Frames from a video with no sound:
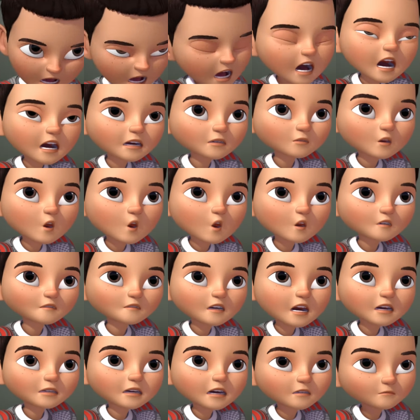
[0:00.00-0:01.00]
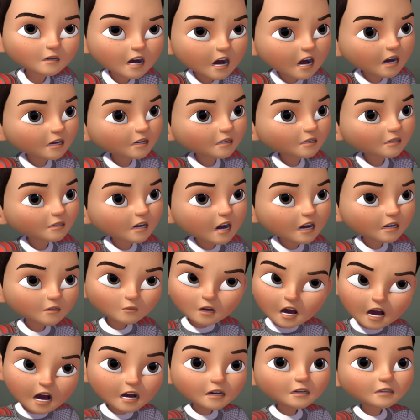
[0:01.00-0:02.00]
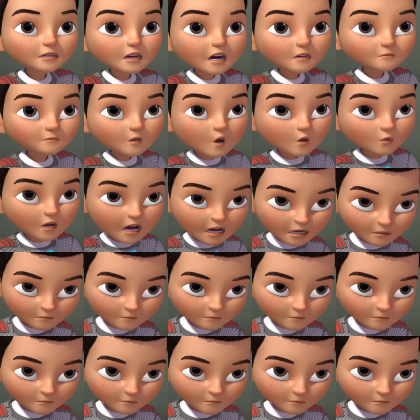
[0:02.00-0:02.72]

are no invasion plans. I just came to get our